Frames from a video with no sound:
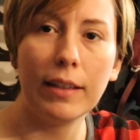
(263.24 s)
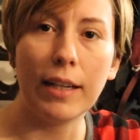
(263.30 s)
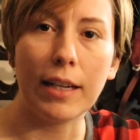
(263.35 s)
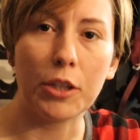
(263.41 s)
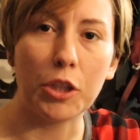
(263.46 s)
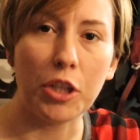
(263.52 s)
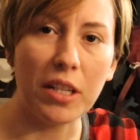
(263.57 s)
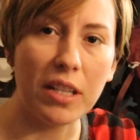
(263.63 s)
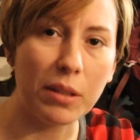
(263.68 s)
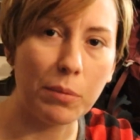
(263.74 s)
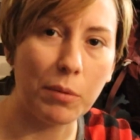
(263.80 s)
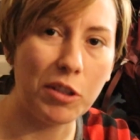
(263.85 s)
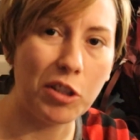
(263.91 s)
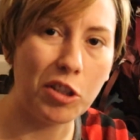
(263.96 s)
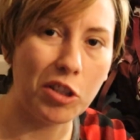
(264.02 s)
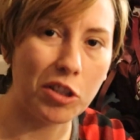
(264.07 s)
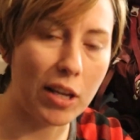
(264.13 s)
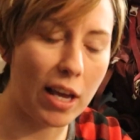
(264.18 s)
Actually, this
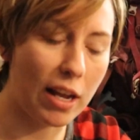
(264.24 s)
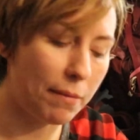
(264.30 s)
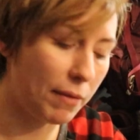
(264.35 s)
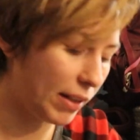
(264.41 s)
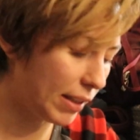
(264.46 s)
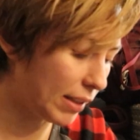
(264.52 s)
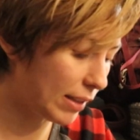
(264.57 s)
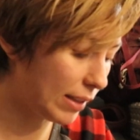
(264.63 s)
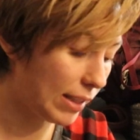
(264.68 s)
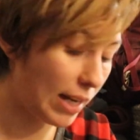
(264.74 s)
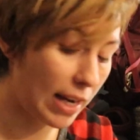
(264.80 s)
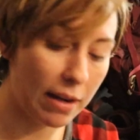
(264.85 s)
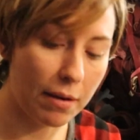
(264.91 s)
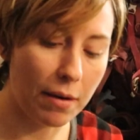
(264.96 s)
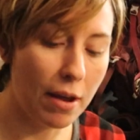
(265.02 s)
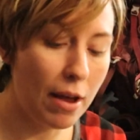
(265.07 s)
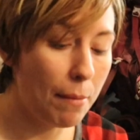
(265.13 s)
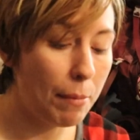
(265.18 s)
one's just kind of like a
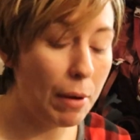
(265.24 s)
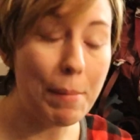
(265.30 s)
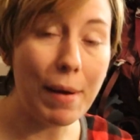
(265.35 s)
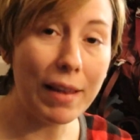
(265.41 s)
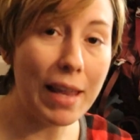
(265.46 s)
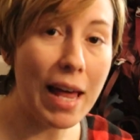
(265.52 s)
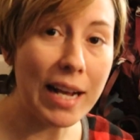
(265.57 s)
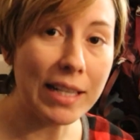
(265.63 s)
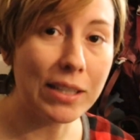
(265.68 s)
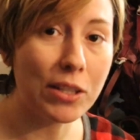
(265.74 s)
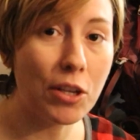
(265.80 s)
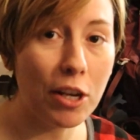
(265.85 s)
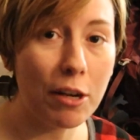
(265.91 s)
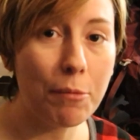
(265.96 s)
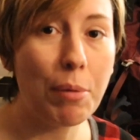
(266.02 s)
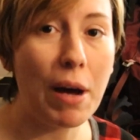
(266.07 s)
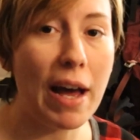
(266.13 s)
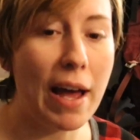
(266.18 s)
stain. But my last
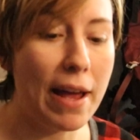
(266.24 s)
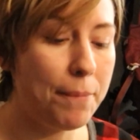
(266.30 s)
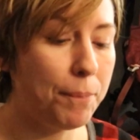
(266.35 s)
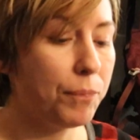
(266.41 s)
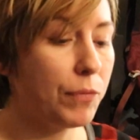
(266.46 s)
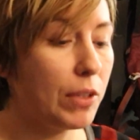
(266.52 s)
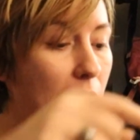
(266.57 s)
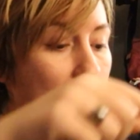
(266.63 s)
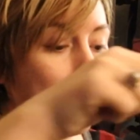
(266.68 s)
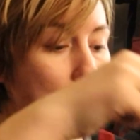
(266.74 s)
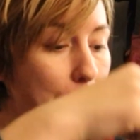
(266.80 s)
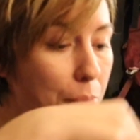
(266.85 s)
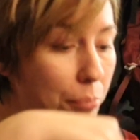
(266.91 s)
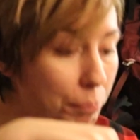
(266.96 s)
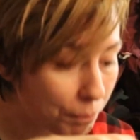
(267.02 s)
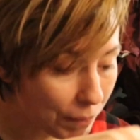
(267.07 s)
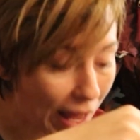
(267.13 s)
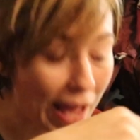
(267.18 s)
cook pot
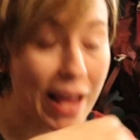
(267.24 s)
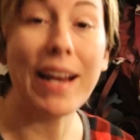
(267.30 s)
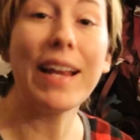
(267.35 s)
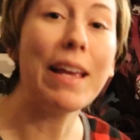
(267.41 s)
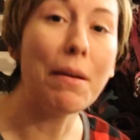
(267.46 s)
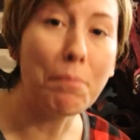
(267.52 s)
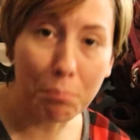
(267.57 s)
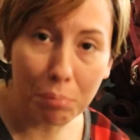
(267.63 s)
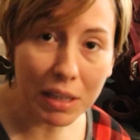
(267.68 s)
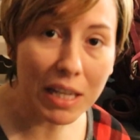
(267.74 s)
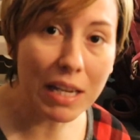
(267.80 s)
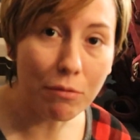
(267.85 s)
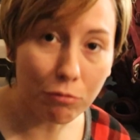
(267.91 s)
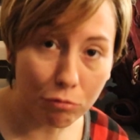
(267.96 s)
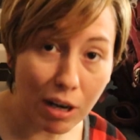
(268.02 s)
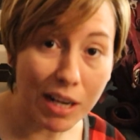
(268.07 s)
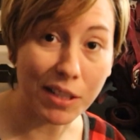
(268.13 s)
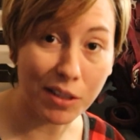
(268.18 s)
had a complete
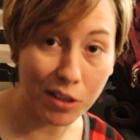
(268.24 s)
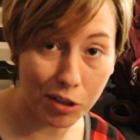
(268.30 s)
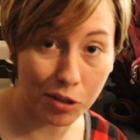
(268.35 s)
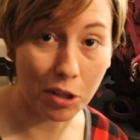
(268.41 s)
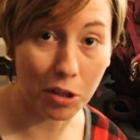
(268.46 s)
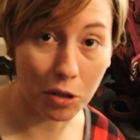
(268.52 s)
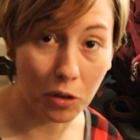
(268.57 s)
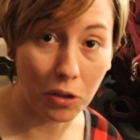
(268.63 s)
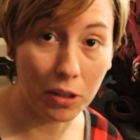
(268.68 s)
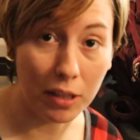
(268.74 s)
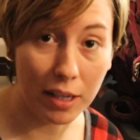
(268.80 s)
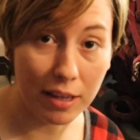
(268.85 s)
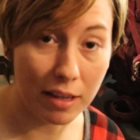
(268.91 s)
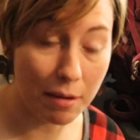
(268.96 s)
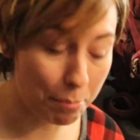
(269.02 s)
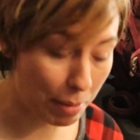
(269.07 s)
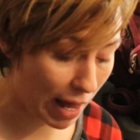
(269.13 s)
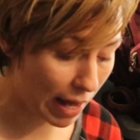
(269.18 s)
rust circle in
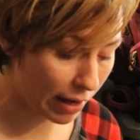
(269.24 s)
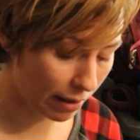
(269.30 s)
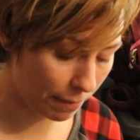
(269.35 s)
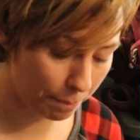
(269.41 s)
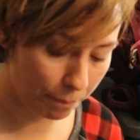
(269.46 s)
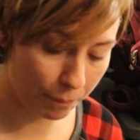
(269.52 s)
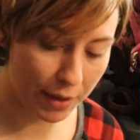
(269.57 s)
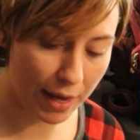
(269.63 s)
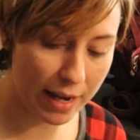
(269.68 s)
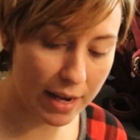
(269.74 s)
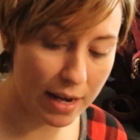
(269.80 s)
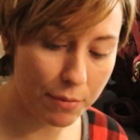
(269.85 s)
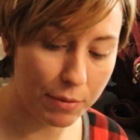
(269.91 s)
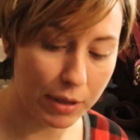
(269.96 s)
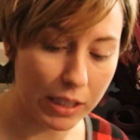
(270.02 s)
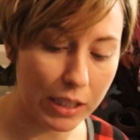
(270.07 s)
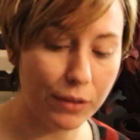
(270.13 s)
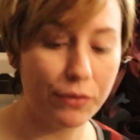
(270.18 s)
the bottom, and it
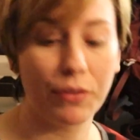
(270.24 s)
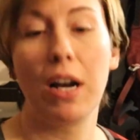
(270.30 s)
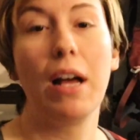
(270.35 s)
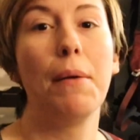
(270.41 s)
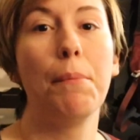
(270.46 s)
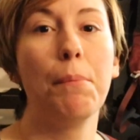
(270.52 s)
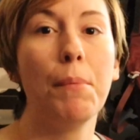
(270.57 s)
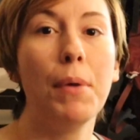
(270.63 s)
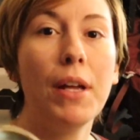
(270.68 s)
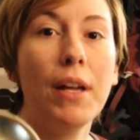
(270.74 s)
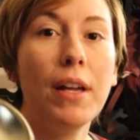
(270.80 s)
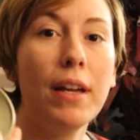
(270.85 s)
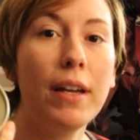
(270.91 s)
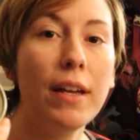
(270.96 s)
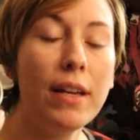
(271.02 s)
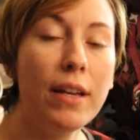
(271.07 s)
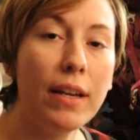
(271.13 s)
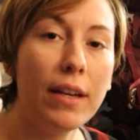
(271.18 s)
was from
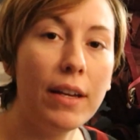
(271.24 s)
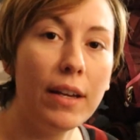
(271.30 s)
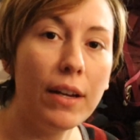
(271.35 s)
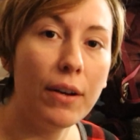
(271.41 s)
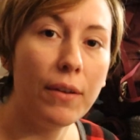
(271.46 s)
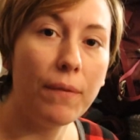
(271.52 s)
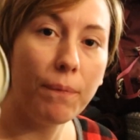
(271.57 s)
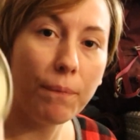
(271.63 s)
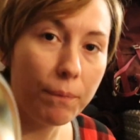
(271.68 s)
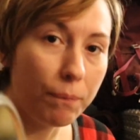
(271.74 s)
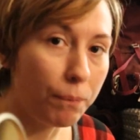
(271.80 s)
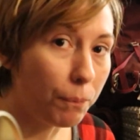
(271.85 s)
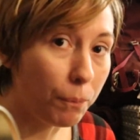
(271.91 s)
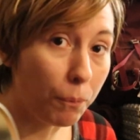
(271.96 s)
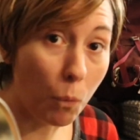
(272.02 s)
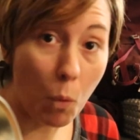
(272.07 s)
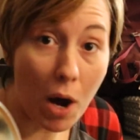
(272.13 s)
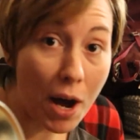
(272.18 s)

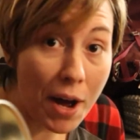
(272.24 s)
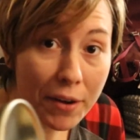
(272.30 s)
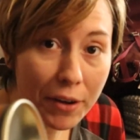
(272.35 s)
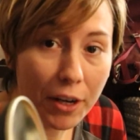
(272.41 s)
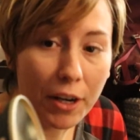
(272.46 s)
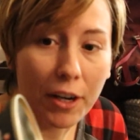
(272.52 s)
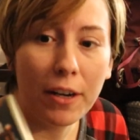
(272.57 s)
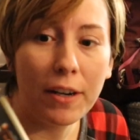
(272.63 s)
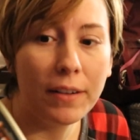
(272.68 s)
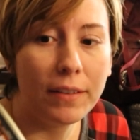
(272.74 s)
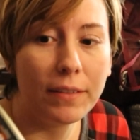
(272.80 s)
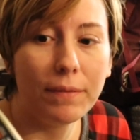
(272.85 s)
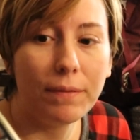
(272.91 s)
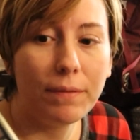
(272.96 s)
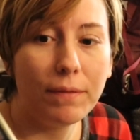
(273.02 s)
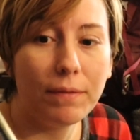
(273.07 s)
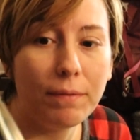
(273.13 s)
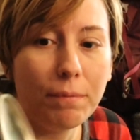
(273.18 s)
water
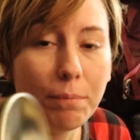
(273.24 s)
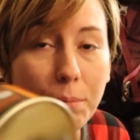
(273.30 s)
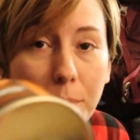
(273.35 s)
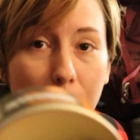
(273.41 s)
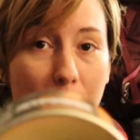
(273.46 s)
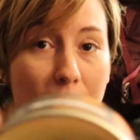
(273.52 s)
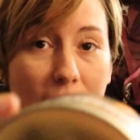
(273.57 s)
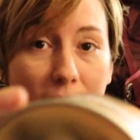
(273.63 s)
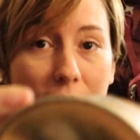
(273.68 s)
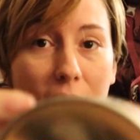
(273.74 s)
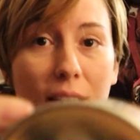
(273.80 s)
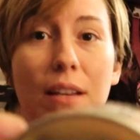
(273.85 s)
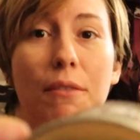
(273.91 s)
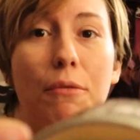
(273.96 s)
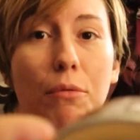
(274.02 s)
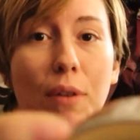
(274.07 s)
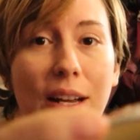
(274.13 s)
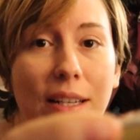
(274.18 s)

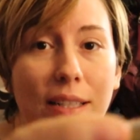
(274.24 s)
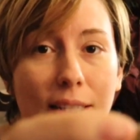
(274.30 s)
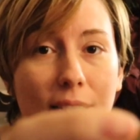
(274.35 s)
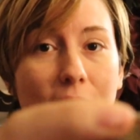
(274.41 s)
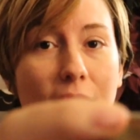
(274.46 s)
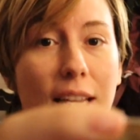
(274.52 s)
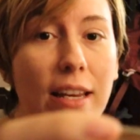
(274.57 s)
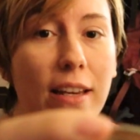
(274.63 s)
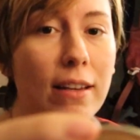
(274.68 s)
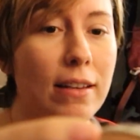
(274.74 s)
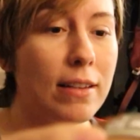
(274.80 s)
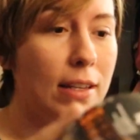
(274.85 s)
basically rusting